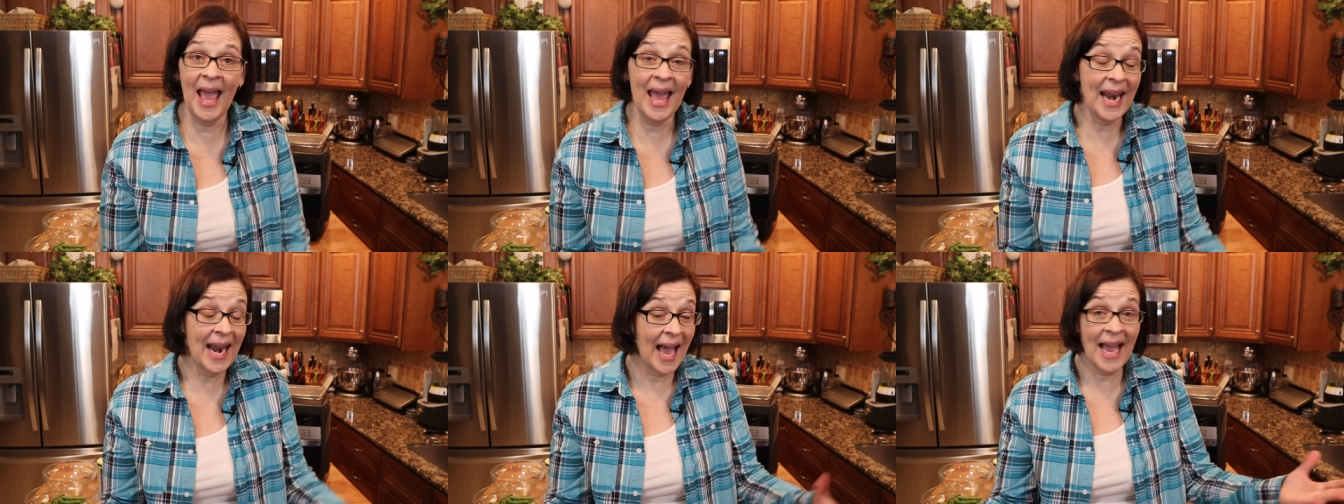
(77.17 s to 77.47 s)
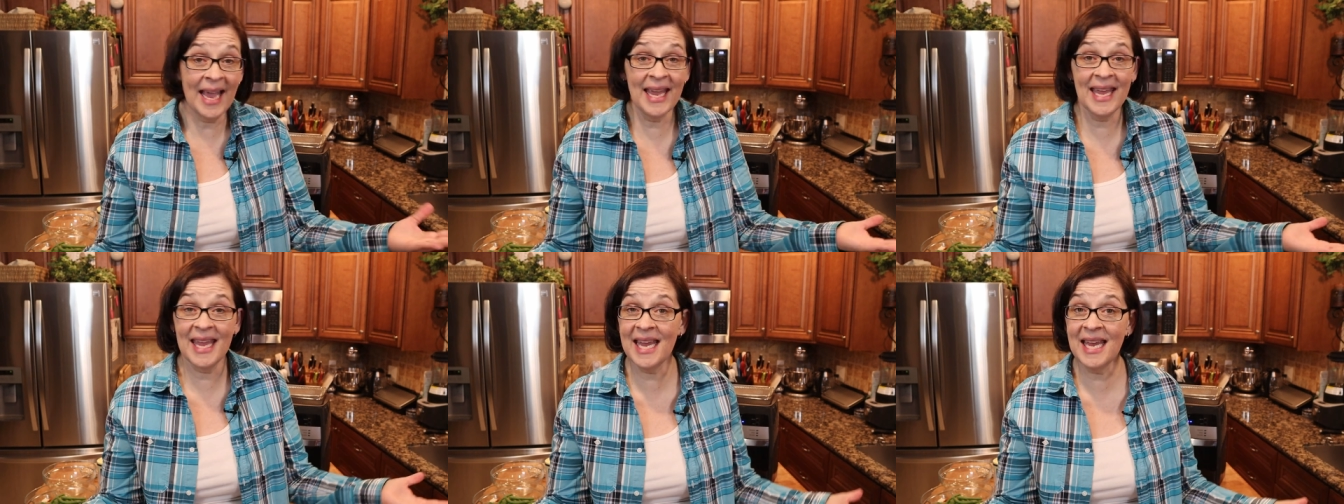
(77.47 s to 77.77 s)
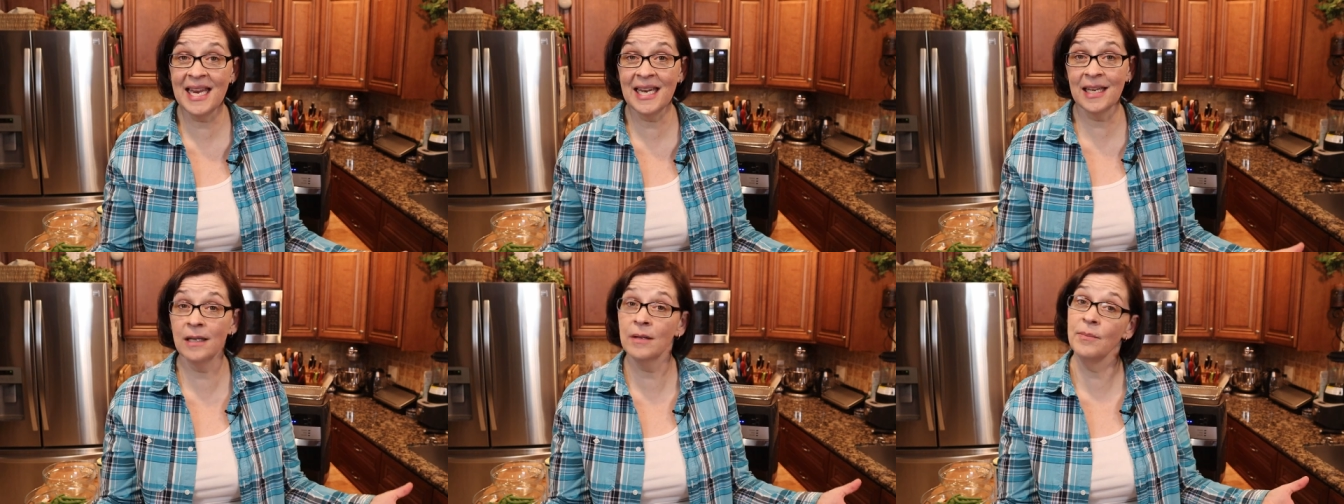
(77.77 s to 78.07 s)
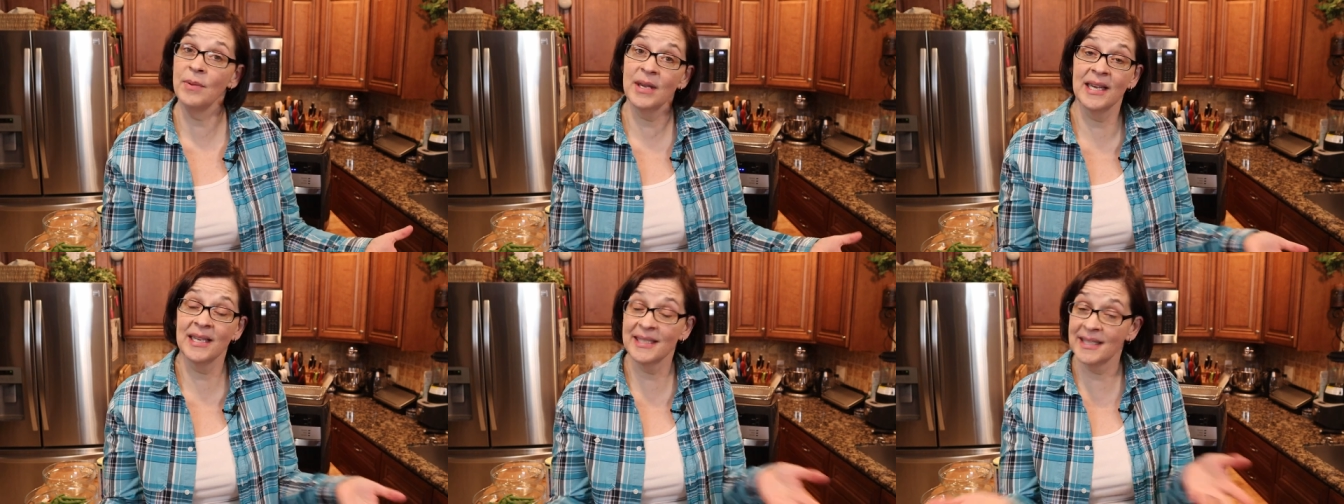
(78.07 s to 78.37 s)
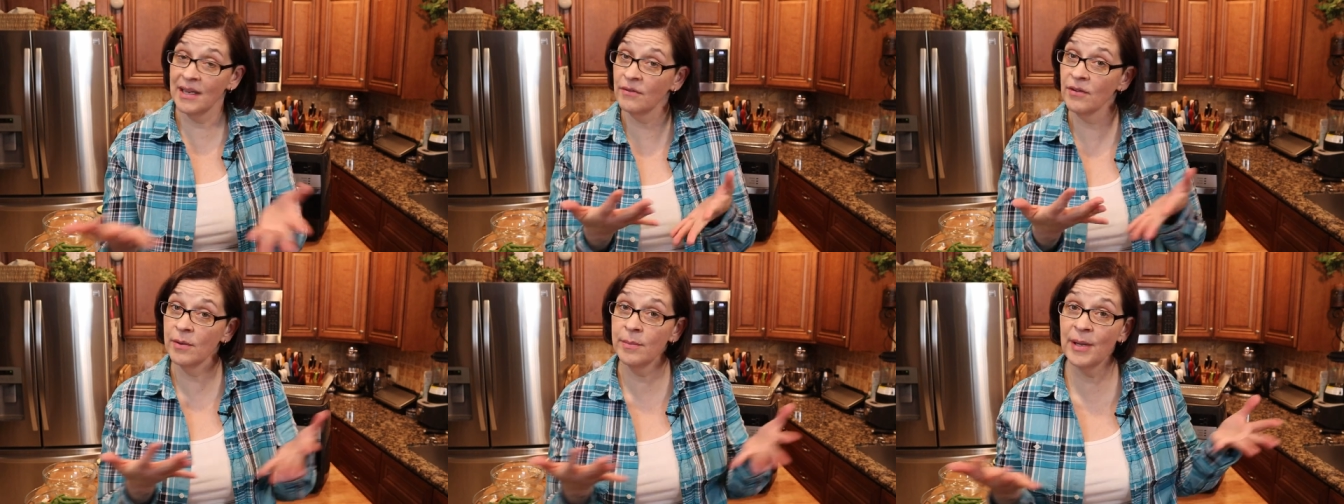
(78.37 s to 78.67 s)
And I eat it because
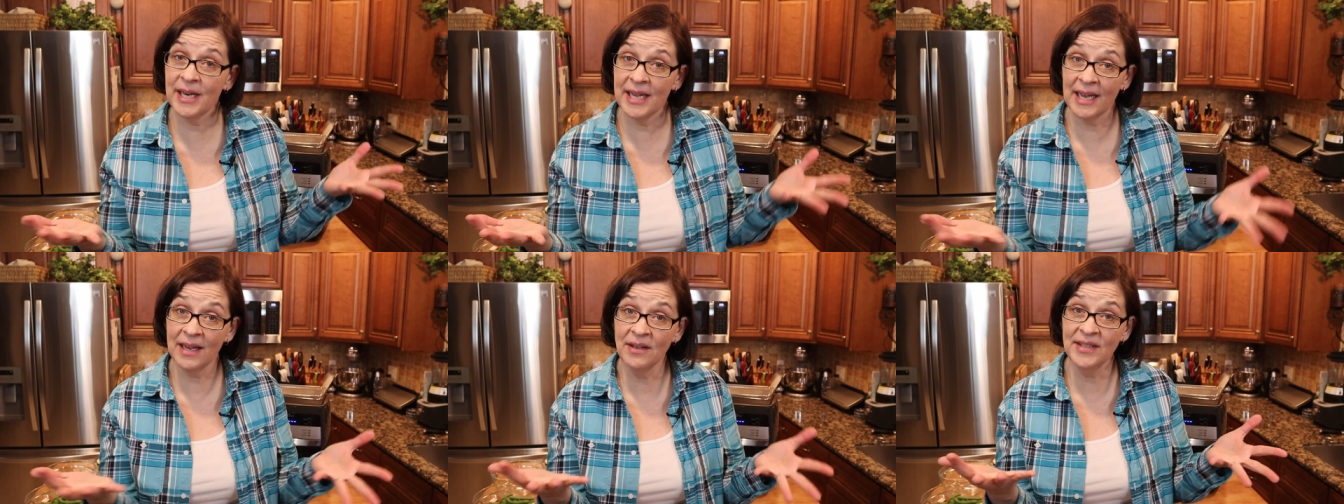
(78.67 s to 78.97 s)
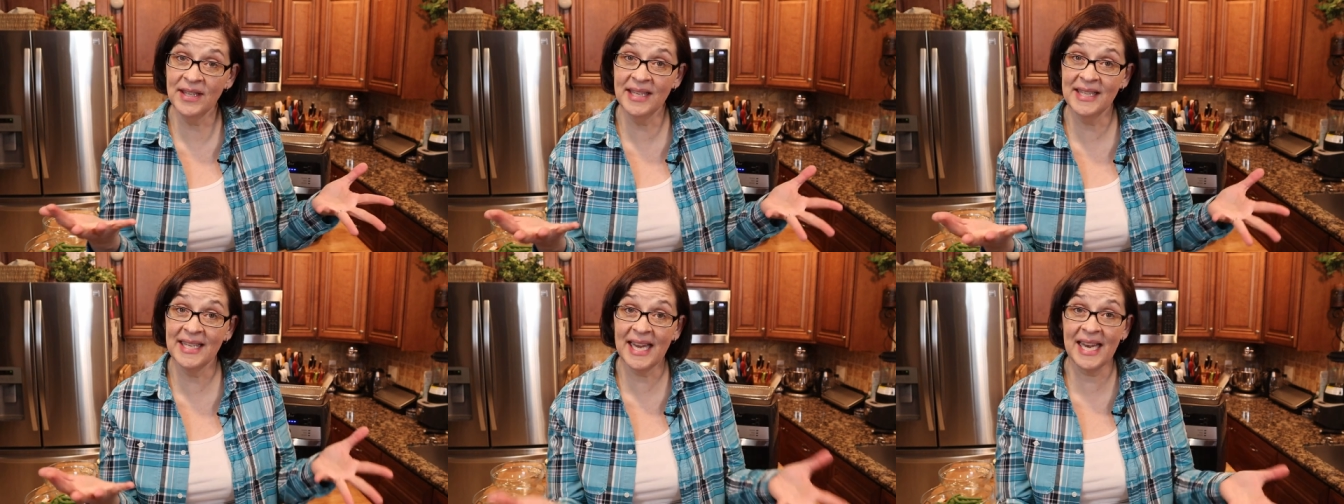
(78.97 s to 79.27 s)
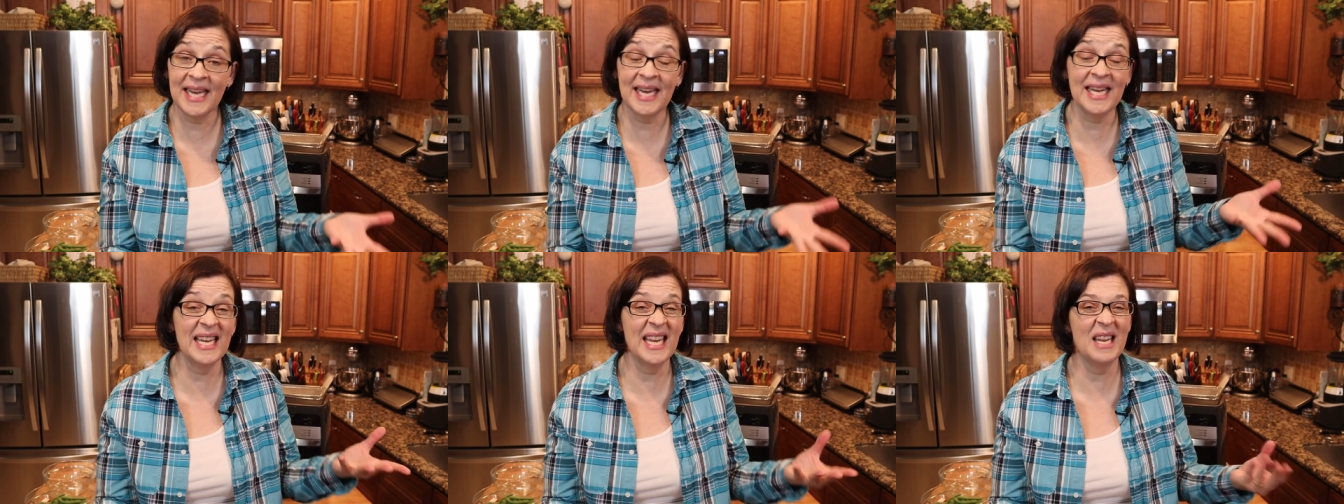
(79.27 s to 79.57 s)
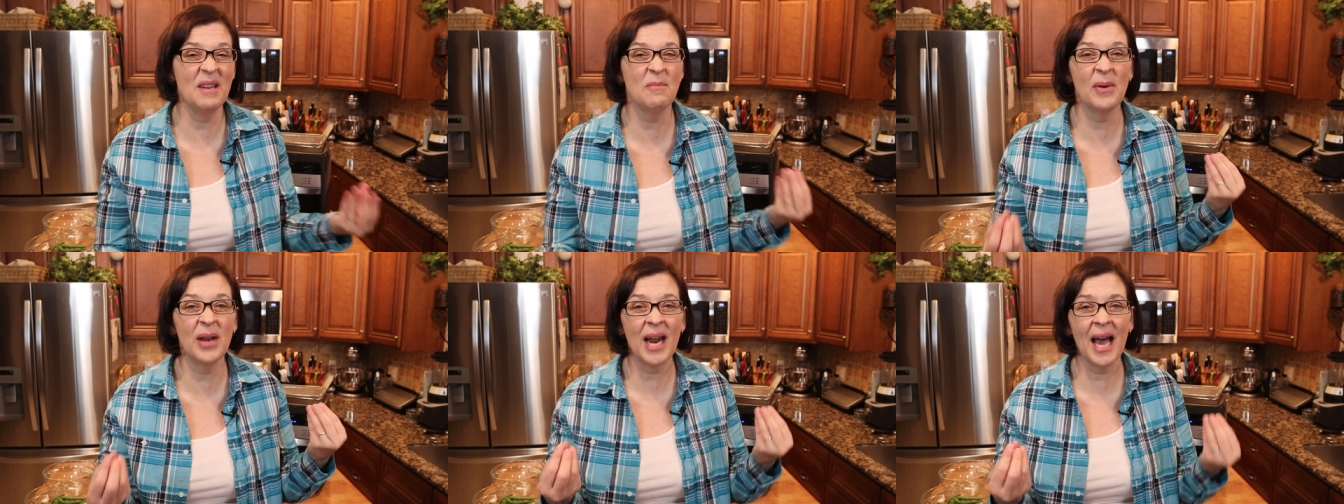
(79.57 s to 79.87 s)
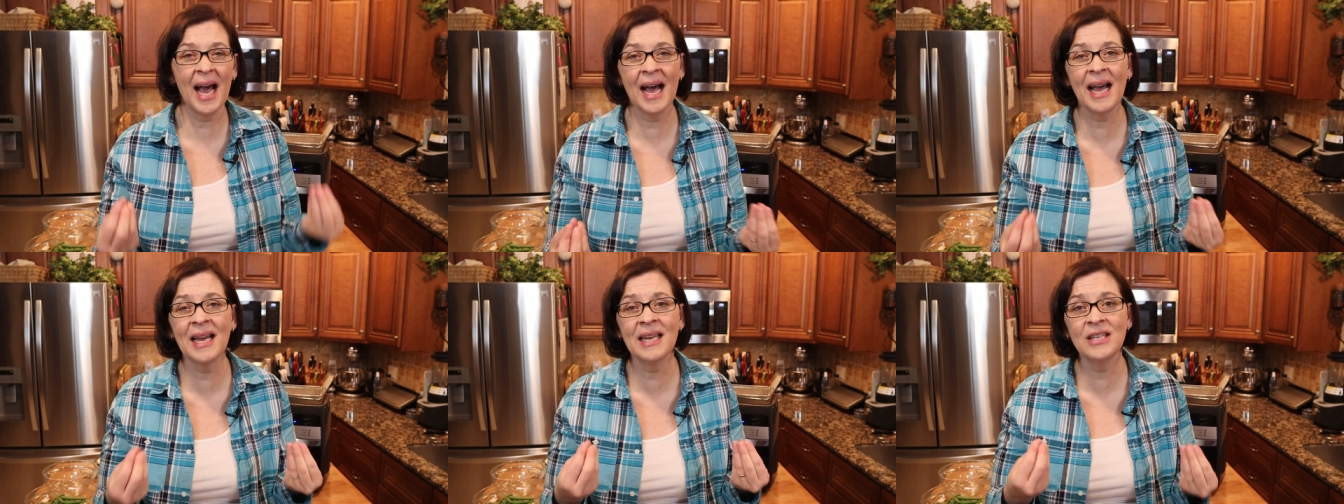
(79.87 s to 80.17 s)
everybody else is eating it, but
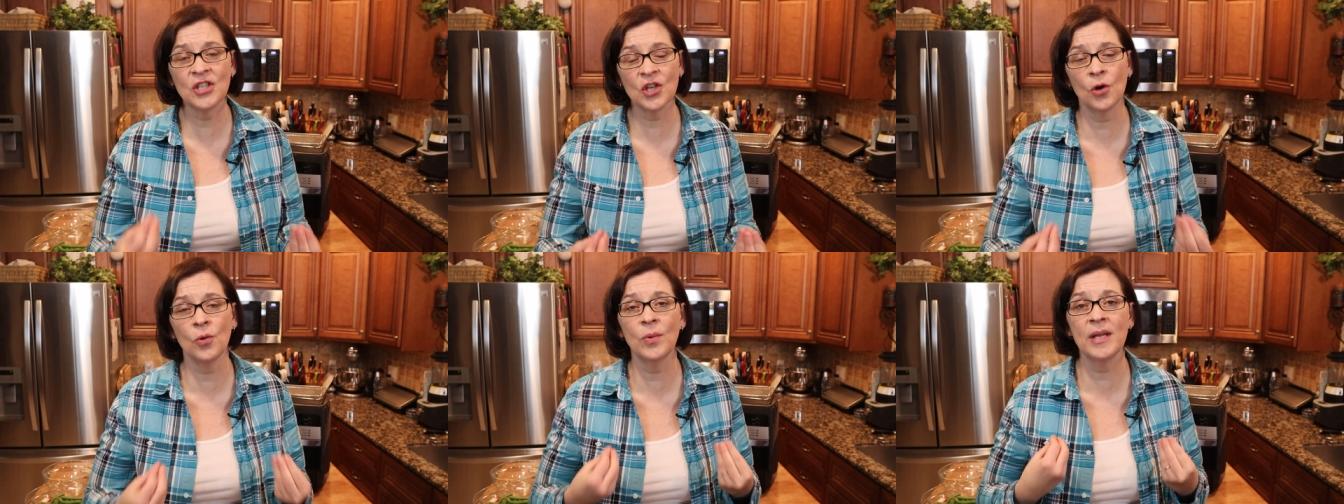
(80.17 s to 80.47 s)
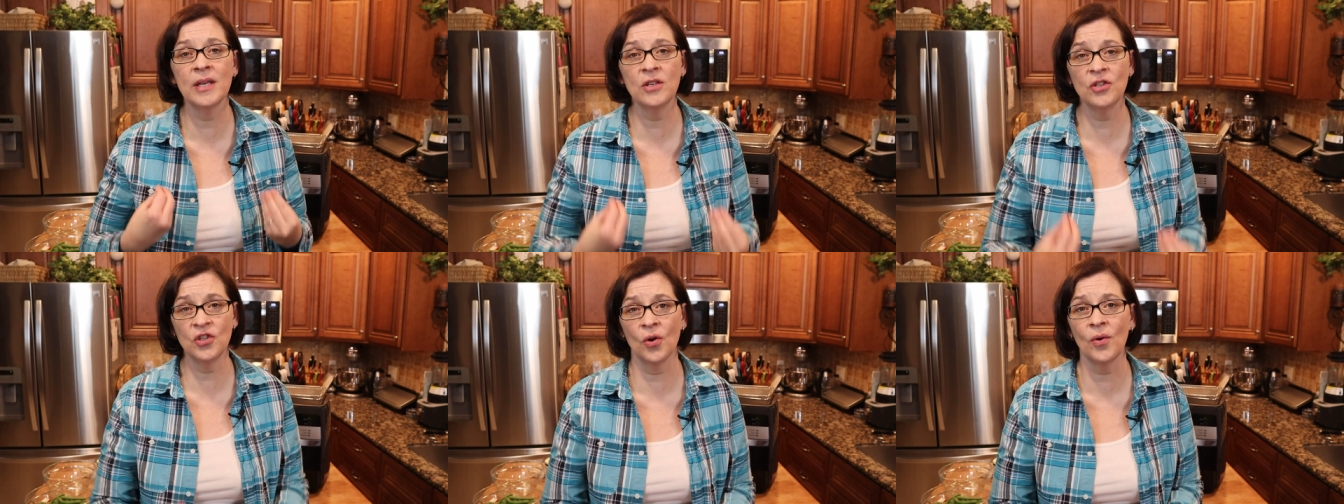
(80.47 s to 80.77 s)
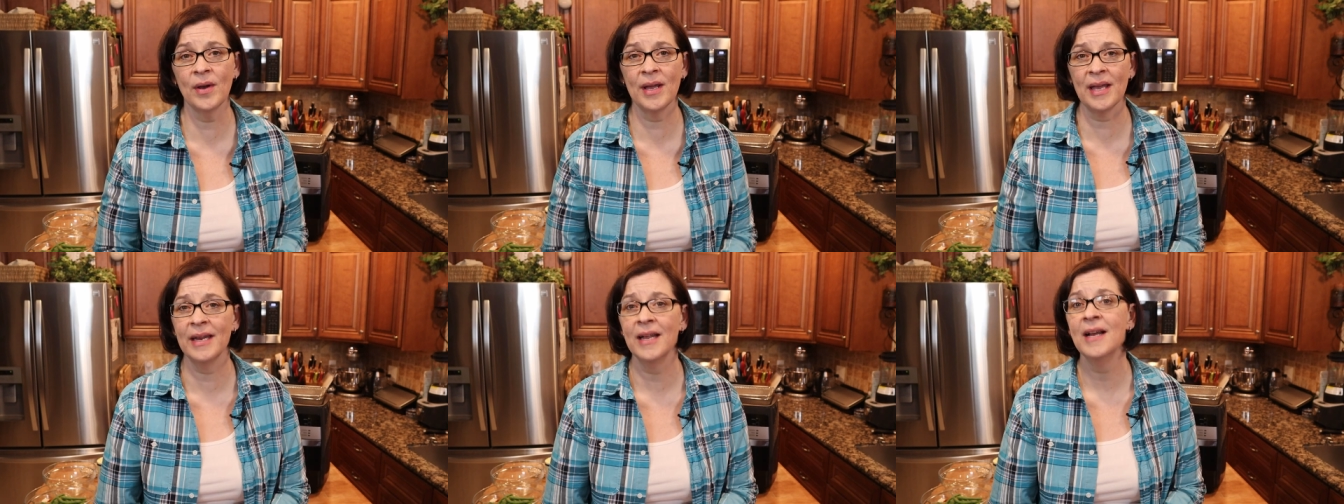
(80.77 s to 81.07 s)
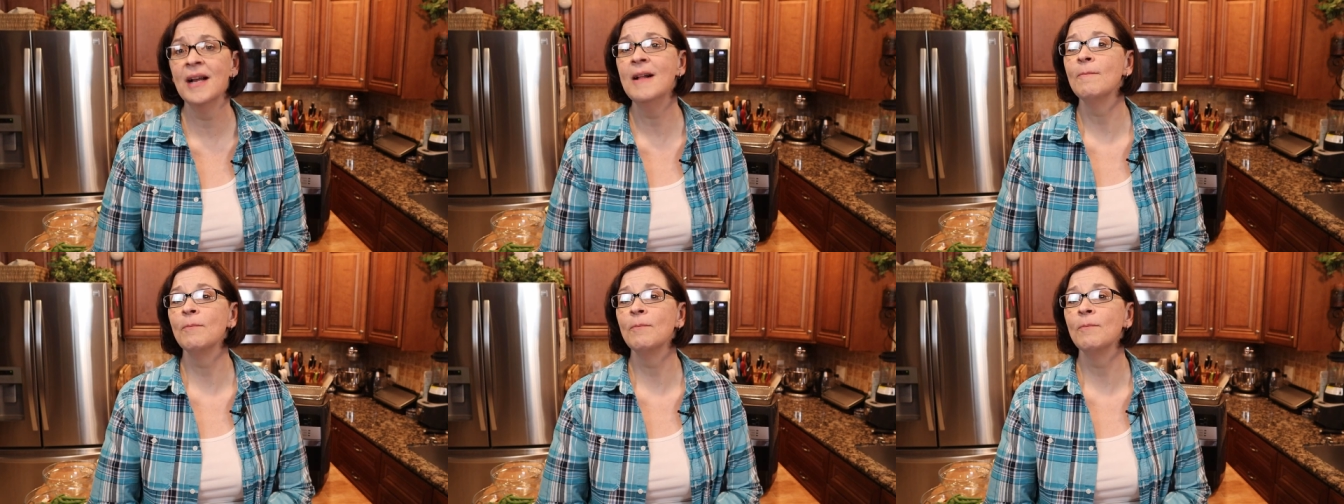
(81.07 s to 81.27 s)
I don't enjoy it.